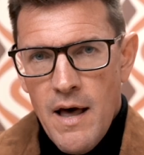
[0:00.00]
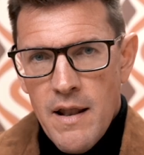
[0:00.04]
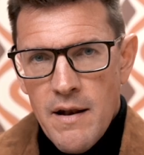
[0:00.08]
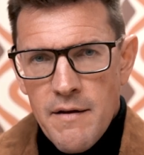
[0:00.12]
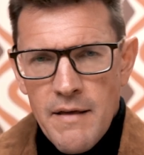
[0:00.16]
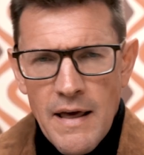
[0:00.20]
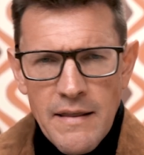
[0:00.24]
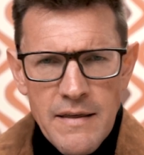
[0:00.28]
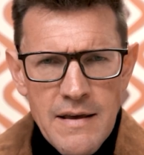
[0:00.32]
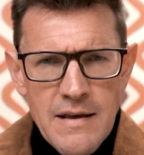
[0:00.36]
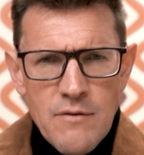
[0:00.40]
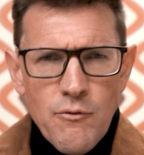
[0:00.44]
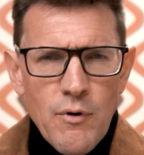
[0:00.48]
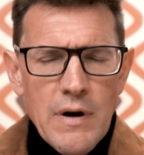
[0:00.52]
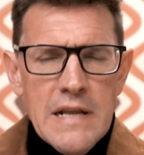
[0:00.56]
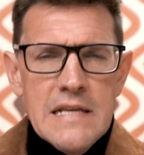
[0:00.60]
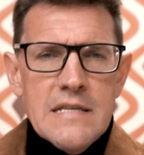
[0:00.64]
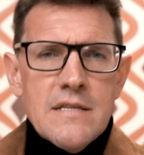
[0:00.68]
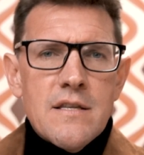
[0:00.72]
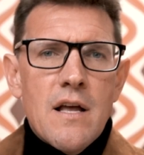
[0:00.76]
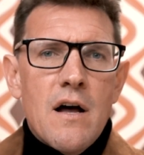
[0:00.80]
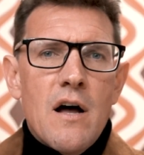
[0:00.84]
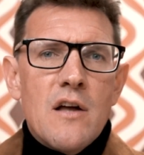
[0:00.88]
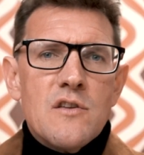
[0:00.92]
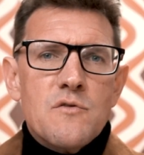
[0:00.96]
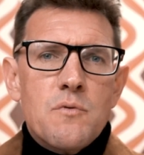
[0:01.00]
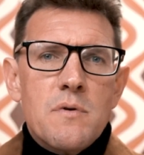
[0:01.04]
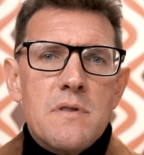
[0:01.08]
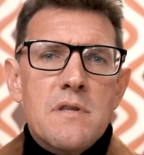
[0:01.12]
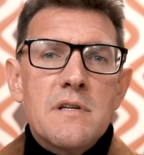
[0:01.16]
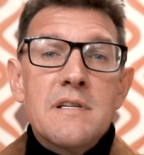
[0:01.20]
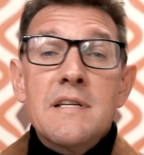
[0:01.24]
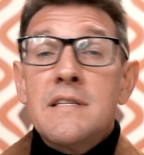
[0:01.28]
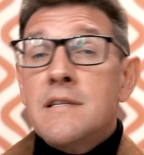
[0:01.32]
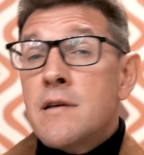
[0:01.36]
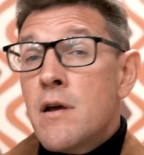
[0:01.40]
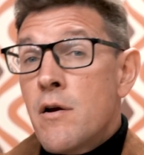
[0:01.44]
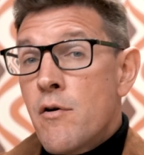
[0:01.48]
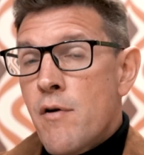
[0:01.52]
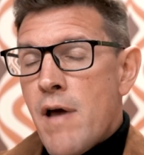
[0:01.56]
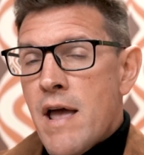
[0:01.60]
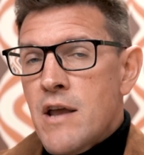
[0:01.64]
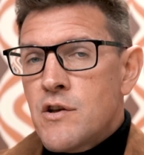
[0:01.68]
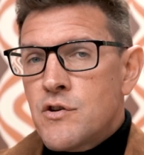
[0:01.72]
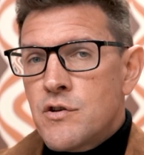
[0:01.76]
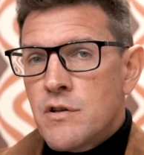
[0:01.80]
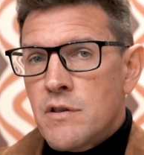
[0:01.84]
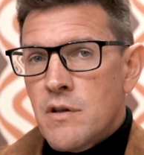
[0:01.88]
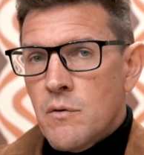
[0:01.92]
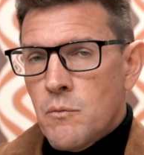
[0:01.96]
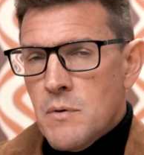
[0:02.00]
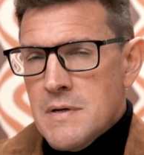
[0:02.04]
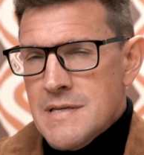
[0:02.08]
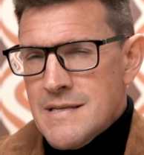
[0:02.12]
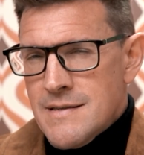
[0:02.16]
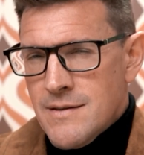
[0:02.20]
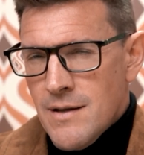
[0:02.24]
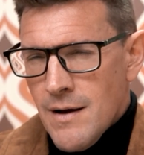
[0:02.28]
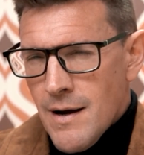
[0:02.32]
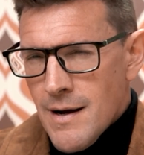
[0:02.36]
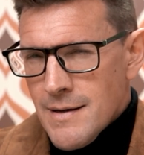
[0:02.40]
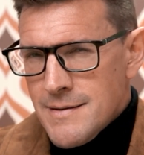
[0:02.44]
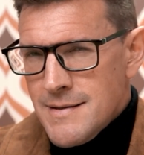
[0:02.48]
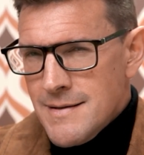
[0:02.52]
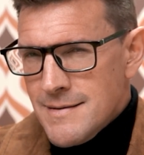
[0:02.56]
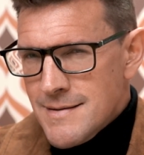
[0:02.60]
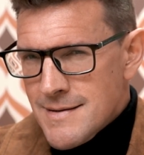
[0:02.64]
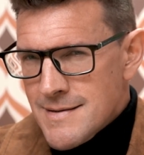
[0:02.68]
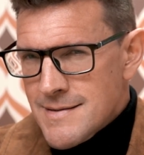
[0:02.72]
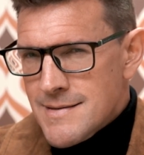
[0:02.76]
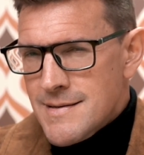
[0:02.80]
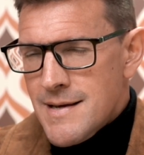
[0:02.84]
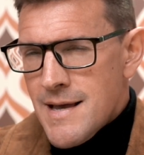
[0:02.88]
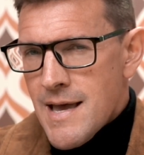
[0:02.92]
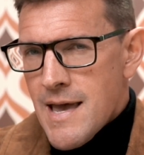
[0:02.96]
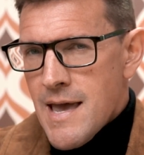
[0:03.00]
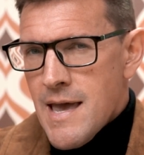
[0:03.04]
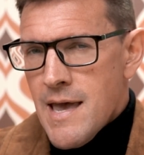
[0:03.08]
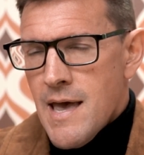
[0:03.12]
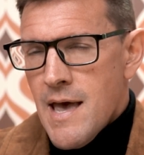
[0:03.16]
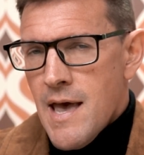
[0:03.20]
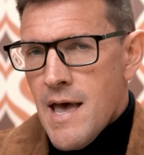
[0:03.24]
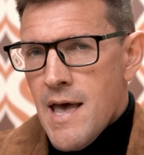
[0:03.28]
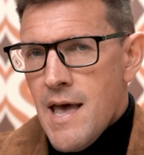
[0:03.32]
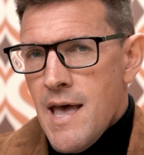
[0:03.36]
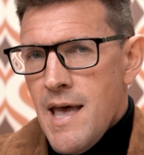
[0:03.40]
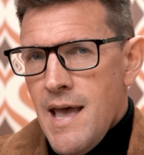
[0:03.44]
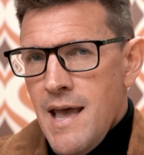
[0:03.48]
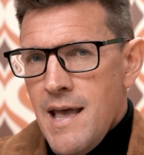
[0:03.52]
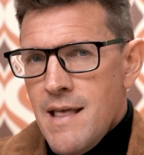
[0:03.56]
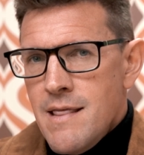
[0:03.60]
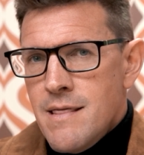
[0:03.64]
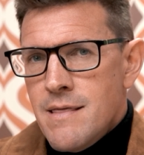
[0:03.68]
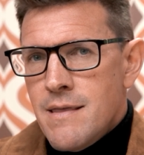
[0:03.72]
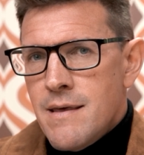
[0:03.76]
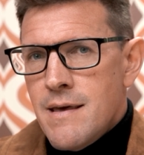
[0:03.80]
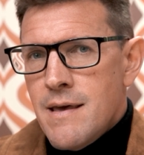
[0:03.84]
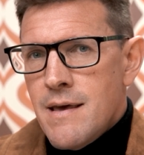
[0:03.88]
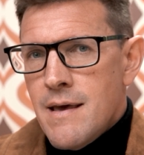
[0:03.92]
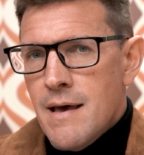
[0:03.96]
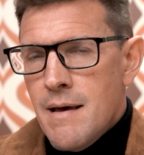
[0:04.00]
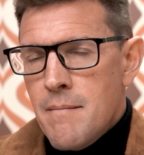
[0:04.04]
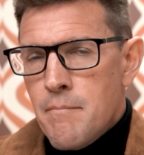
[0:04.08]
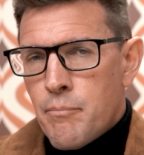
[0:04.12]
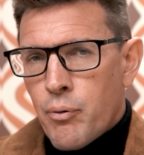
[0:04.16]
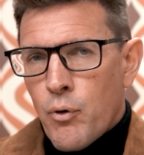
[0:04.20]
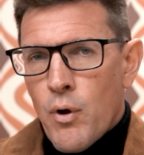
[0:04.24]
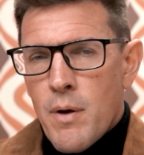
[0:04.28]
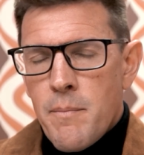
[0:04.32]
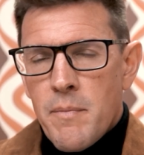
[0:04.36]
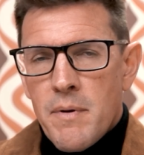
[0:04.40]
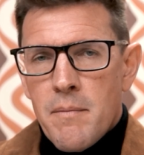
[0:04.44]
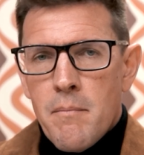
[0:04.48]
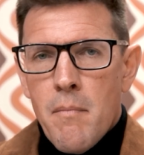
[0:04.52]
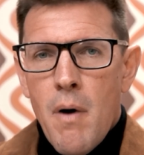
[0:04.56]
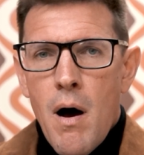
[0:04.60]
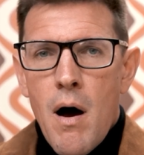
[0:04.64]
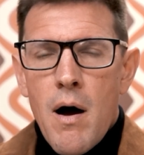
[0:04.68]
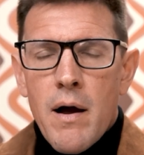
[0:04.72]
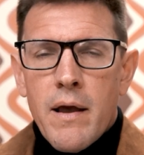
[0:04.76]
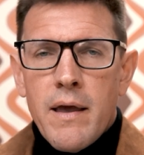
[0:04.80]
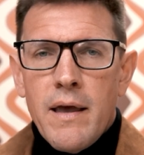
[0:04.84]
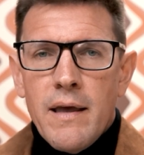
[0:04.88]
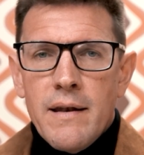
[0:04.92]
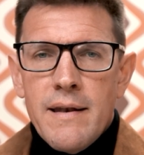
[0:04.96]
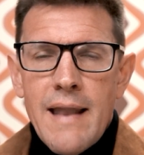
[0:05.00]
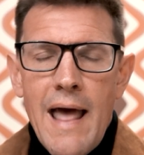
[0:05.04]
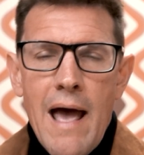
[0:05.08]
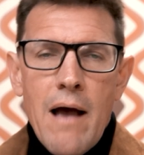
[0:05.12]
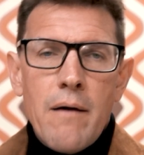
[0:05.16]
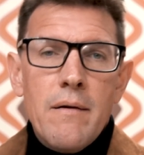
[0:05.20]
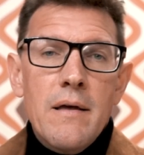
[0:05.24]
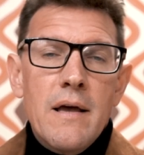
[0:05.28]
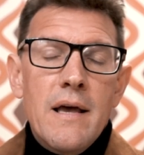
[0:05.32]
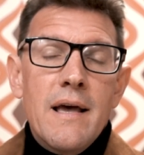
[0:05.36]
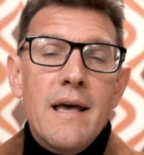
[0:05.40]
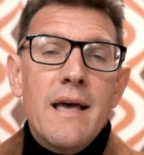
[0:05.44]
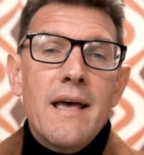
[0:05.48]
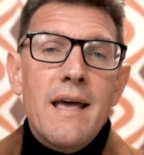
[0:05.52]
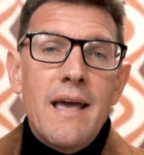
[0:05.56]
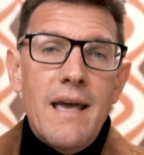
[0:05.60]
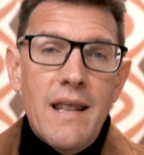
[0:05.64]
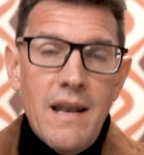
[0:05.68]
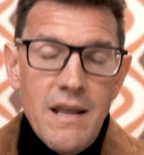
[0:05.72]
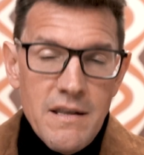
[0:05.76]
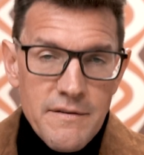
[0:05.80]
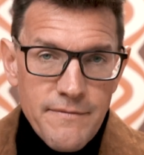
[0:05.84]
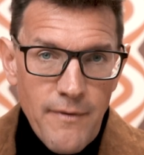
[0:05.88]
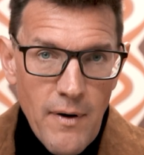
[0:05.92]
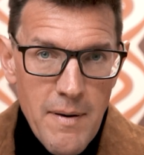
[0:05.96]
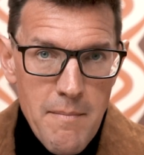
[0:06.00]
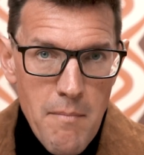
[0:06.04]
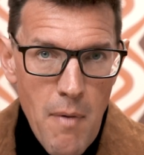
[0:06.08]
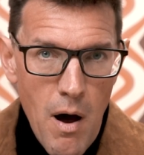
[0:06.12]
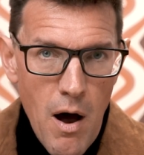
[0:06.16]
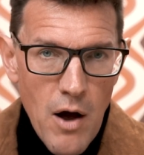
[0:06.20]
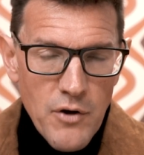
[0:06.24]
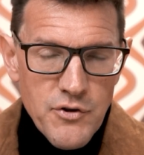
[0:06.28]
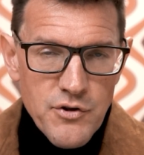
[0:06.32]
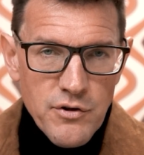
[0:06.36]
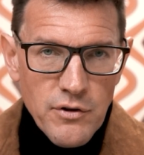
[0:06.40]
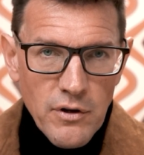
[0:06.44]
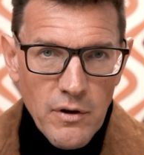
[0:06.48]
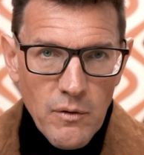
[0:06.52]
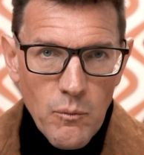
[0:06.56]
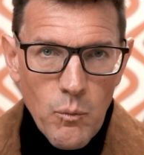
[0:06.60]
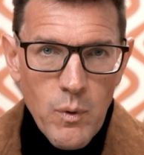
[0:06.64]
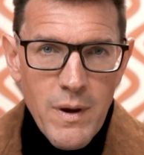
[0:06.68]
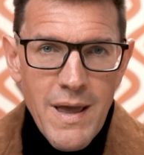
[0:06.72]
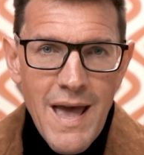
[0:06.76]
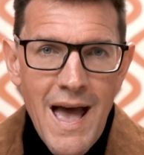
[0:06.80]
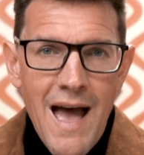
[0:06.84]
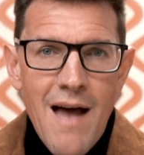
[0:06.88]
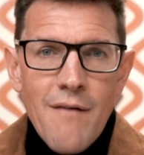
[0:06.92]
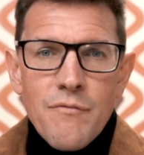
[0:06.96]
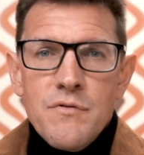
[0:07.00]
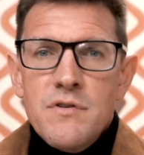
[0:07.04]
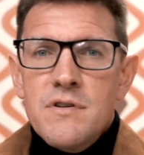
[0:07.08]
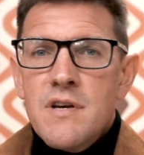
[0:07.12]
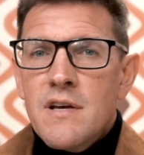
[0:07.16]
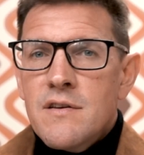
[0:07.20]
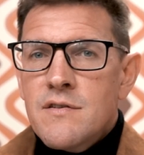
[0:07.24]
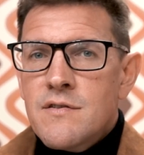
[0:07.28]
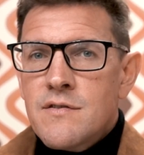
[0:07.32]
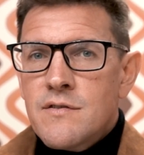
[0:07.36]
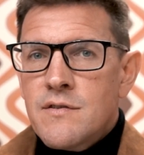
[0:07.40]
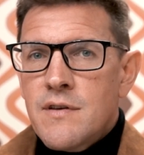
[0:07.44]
I think it really starts with the deterioration that we're starting to see in the employment market. Now, it is very marginal. We have just